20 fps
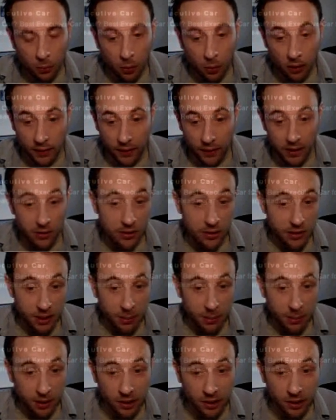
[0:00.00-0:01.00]
what the users
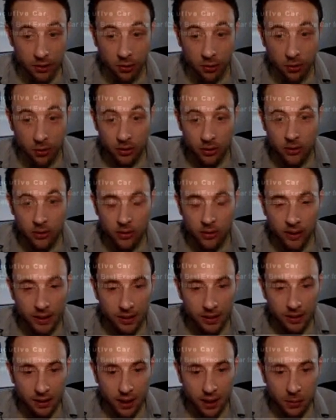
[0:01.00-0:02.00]
typically are drawn to are
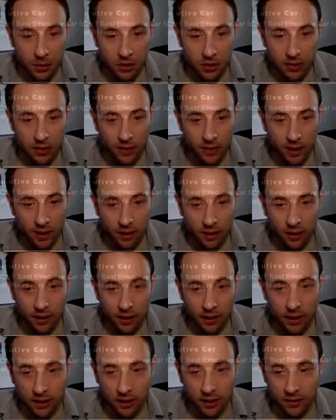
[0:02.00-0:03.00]
things like the imagery of the car.
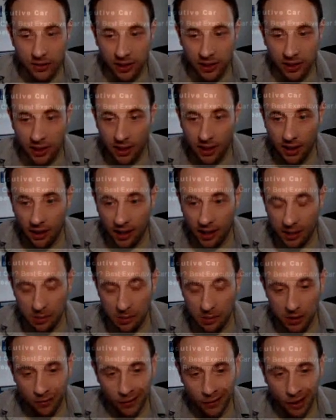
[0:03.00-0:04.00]
You can kind of see the eye
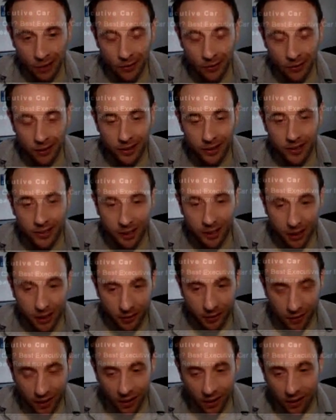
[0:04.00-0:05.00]
moving over the design
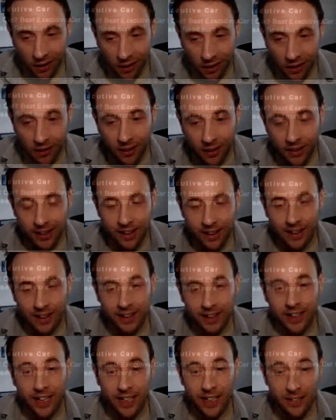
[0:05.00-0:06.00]
of the car.
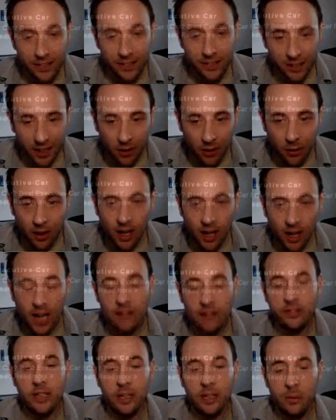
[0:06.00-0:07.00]
Again, seen quite
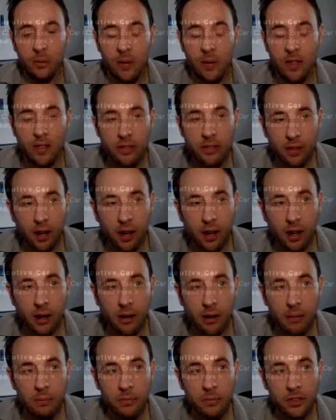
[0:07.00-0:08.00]
heavily with
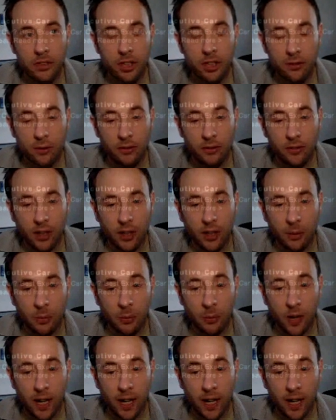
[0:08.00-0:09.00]
stuff we've
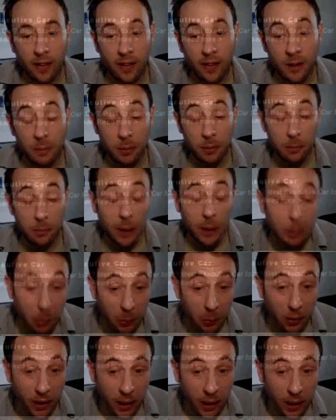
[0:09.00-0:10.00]
done where there's been
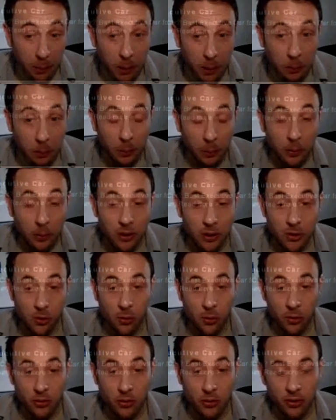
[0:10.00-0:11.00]
people in it. People are
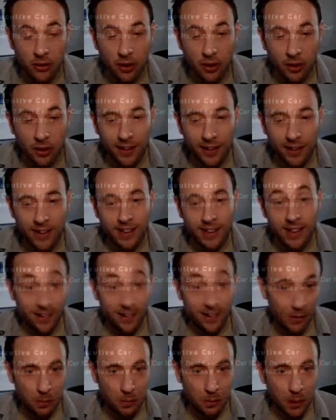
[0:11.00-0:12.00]
drawn to
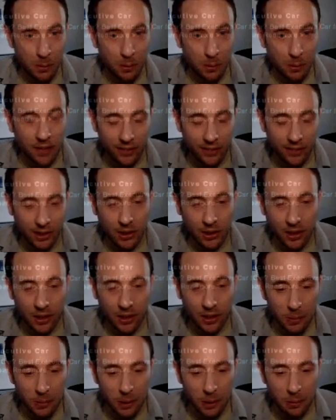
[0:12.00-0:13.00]
other people and having a look
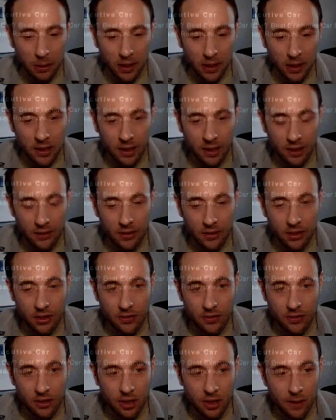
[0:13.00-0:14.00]
at other people and that kind of
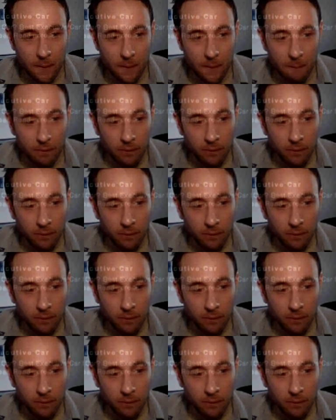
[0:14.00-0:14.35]
stuff. So